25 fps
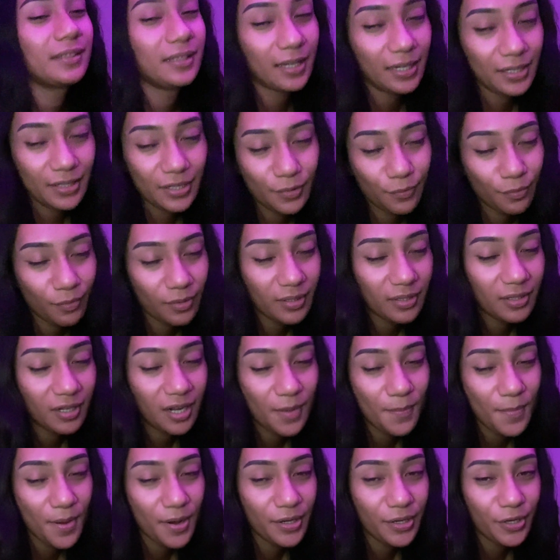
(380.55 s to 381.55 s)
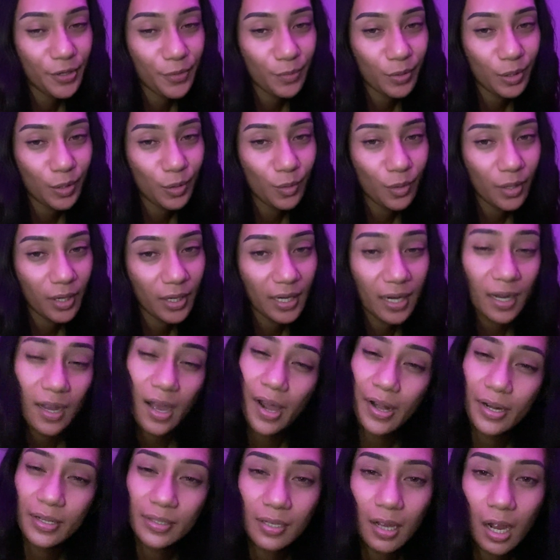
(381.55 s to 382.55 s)
I just wanted to come on here real quick and
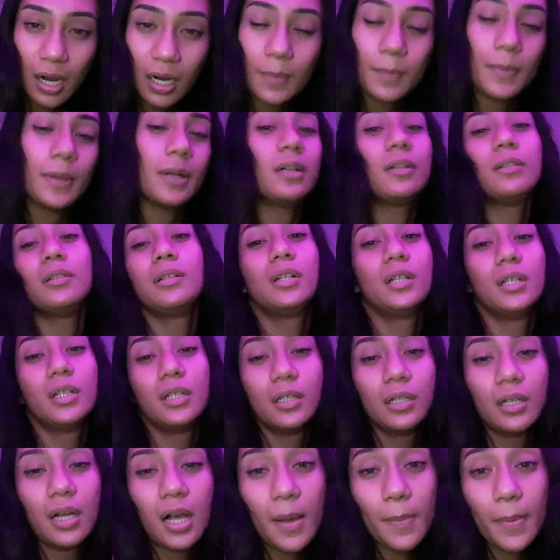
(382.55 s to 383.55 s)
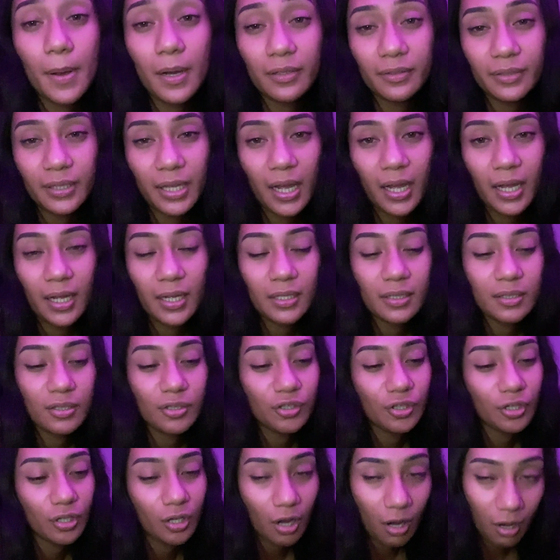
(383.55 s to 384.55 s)
kind of talk about about that.
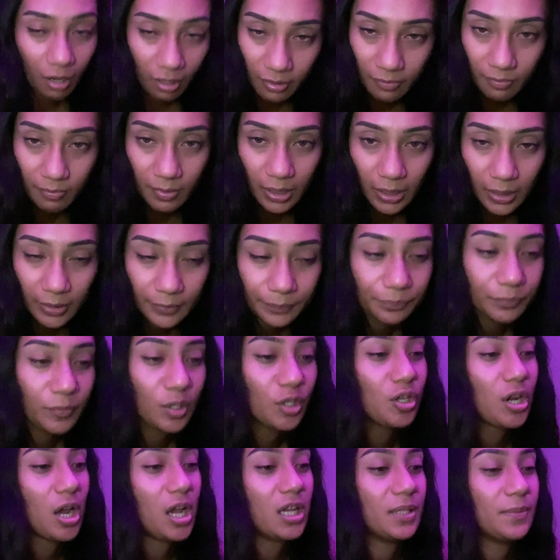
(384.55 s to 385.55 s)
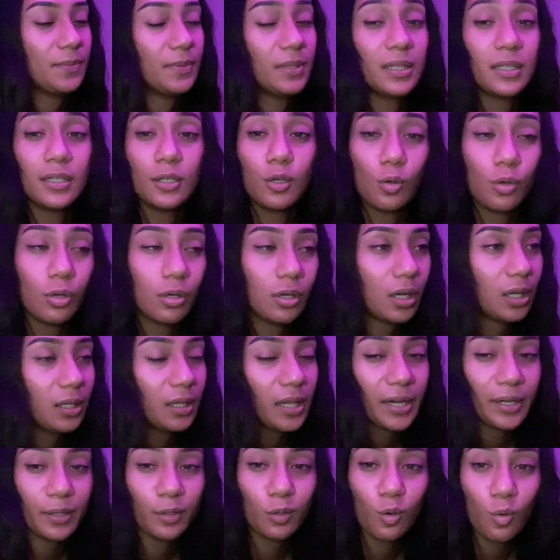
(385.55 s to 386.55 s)
She called me. She asked me a
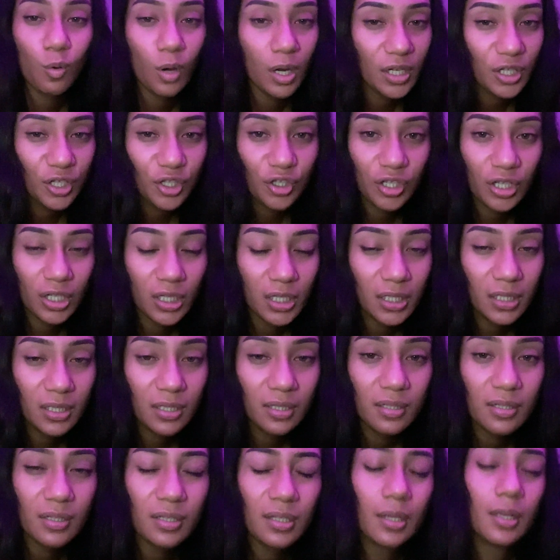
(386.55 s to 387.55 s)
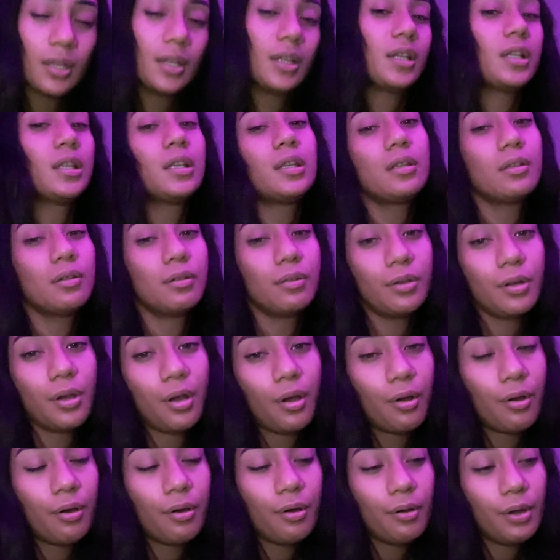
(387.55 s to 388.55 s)
lot of questions, you
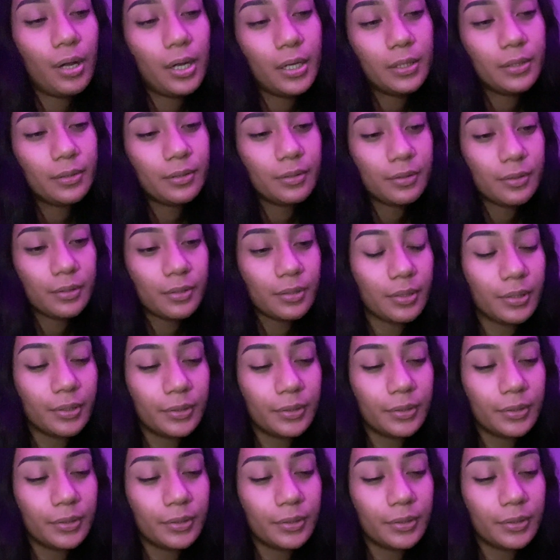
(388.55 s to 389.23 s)
know, and